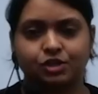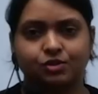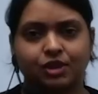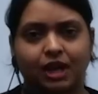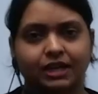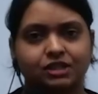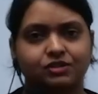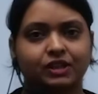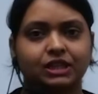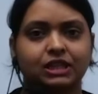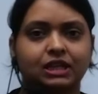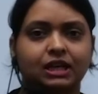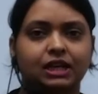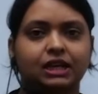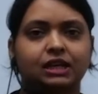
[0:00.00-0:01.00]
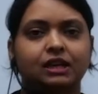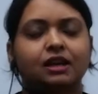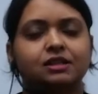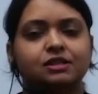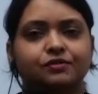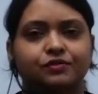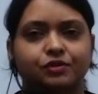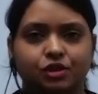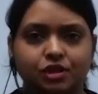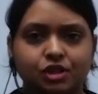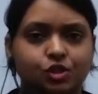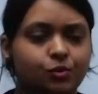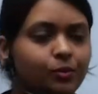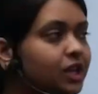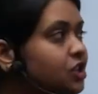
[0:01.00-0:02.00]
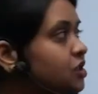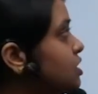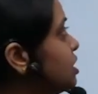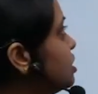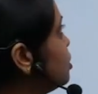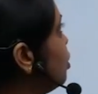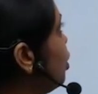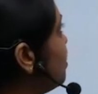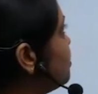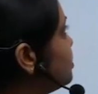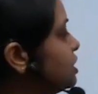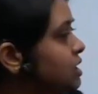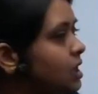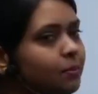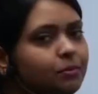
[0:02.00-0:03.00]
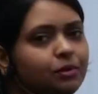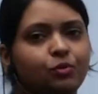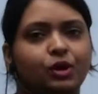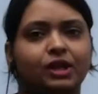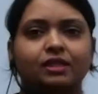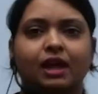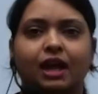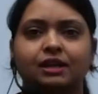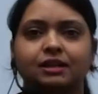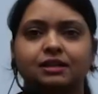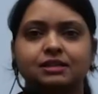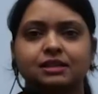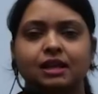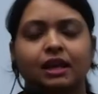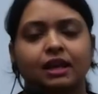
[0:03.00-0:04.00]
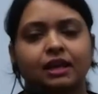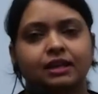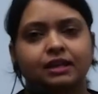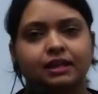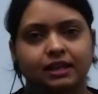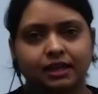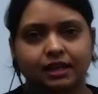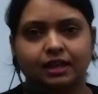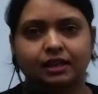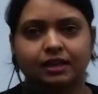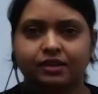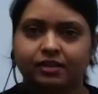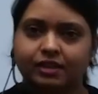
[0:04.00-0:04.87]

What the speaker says: So that's why the correct answer for this question is your option number 1, that is DNA.